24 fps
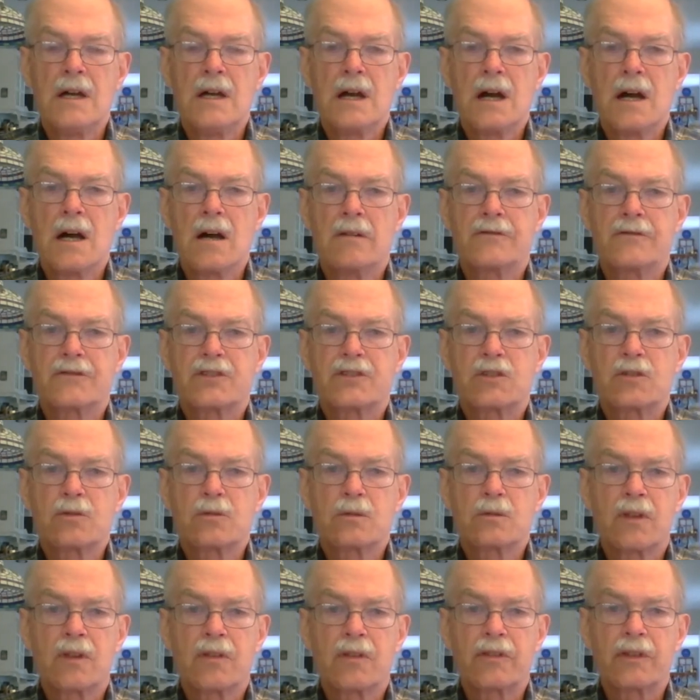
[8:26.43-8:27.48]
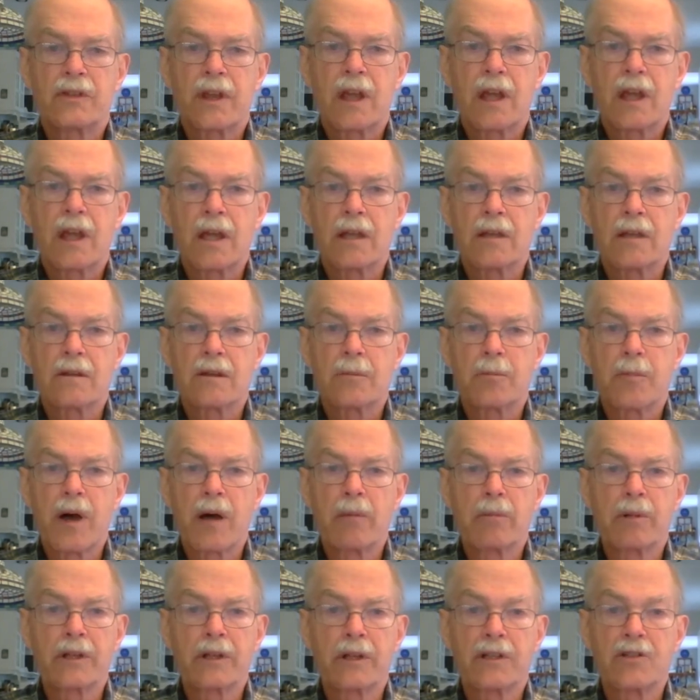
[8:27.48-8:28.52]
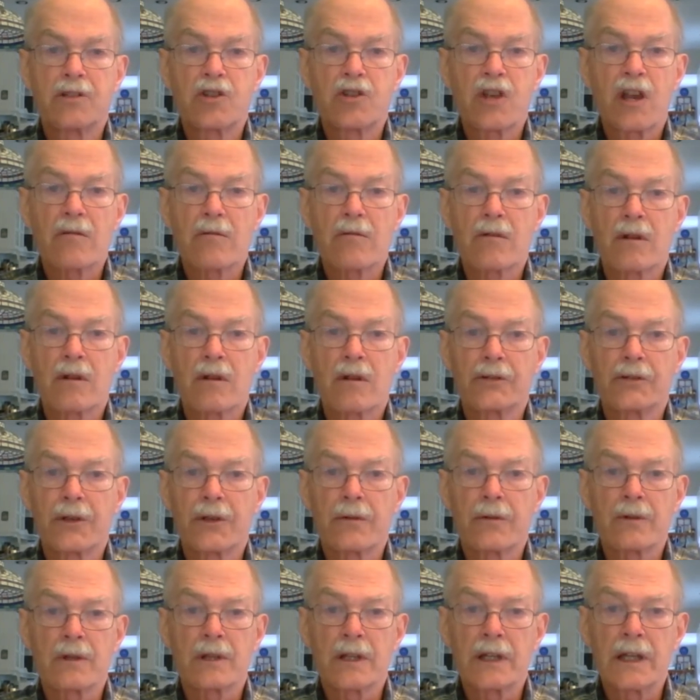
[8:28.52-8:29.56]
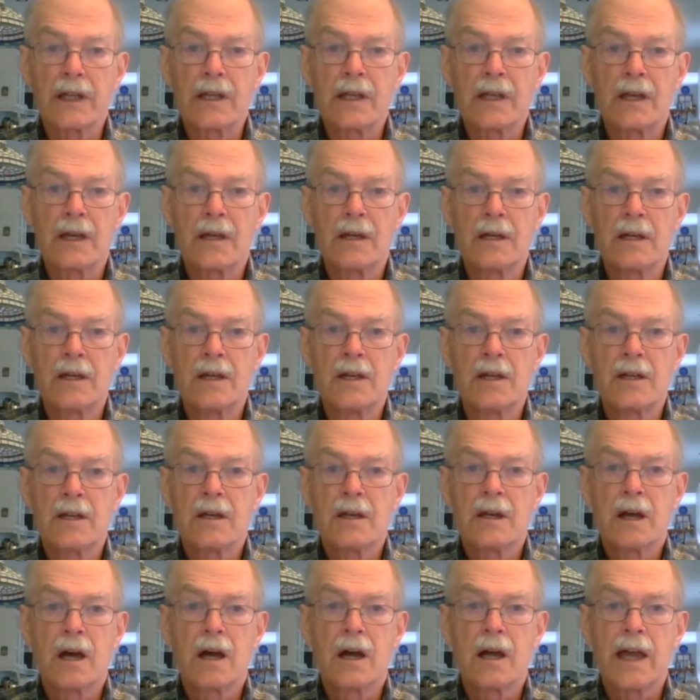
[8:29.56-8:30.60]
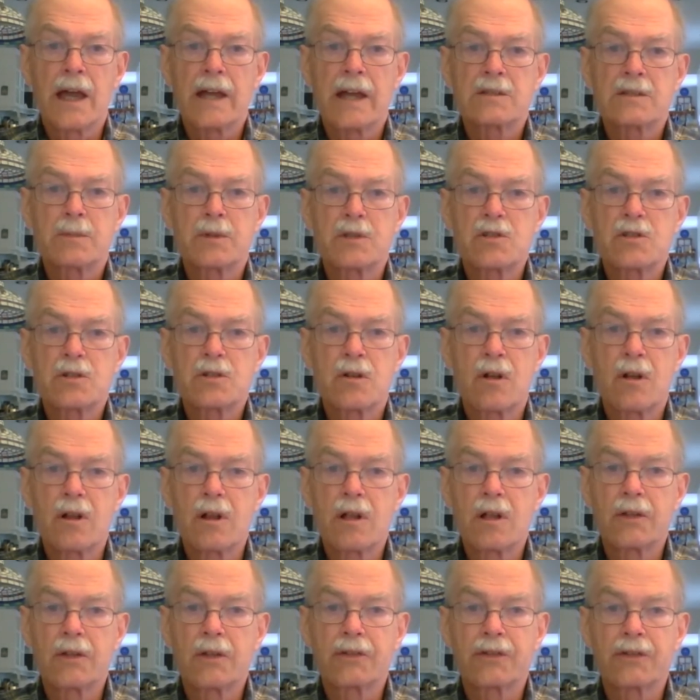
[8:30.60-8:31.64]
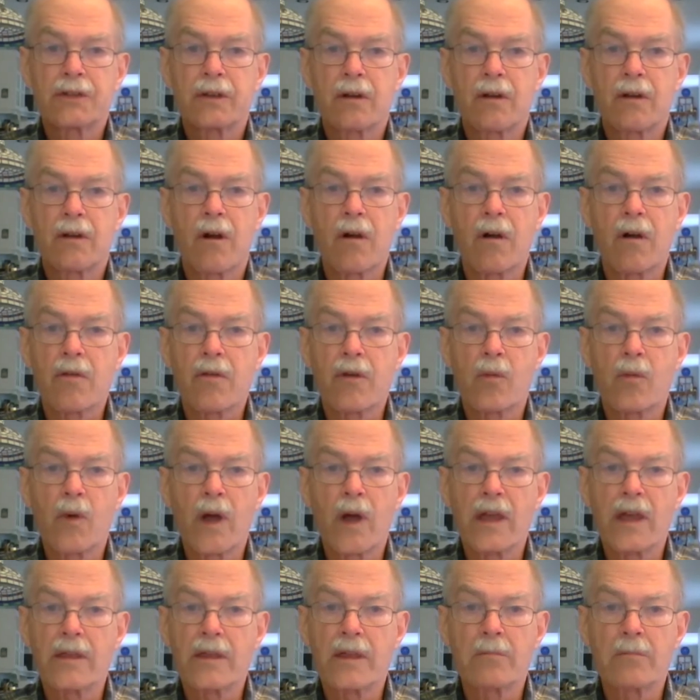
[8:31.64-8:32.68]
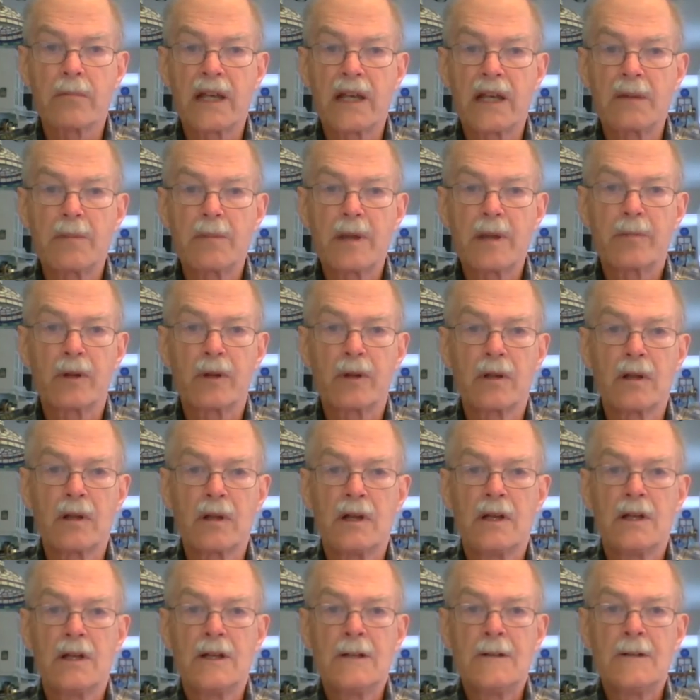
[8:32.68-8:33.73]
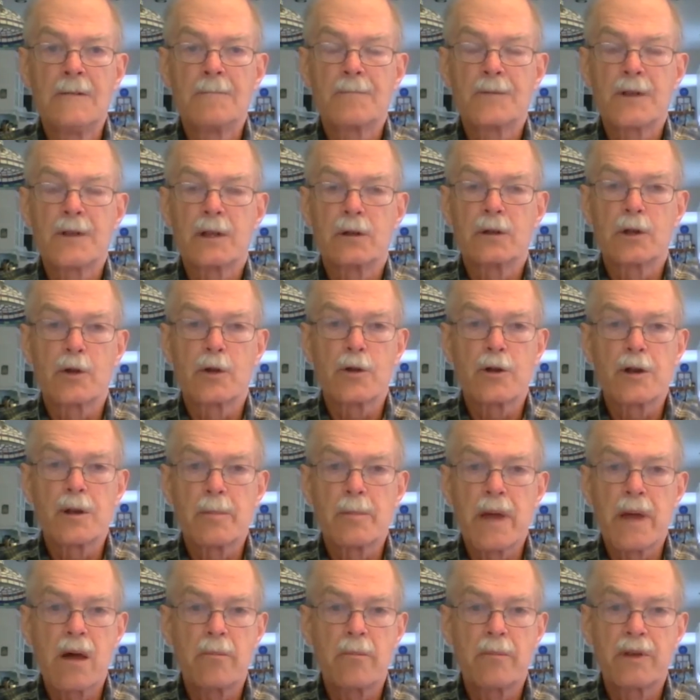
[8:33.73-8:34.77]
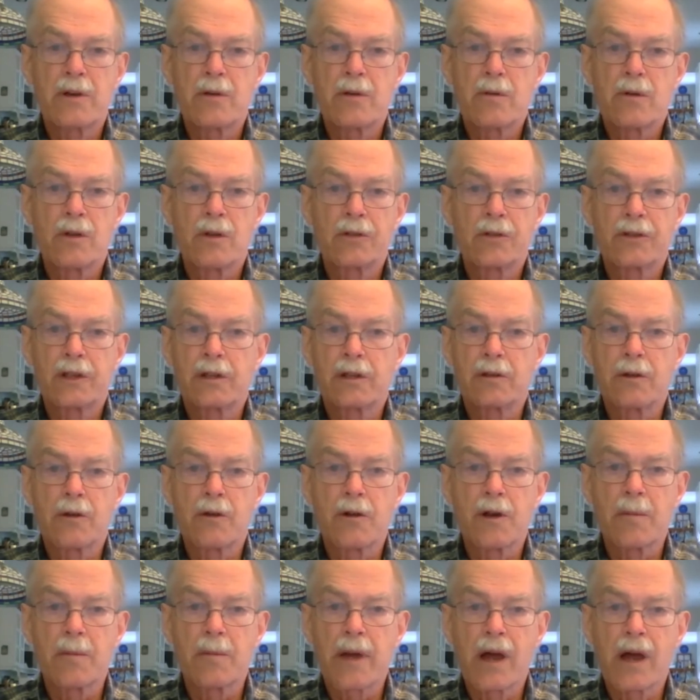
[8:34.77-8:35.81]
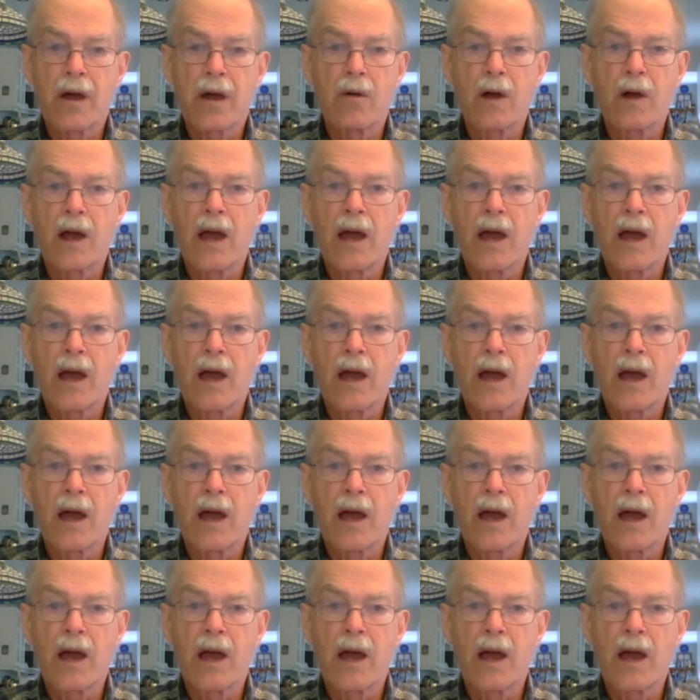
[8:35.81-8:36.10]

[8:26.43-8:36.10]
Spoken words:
of students and the public in general. Certainly, exhibition halls are the way that many people to learn about minerals and learn about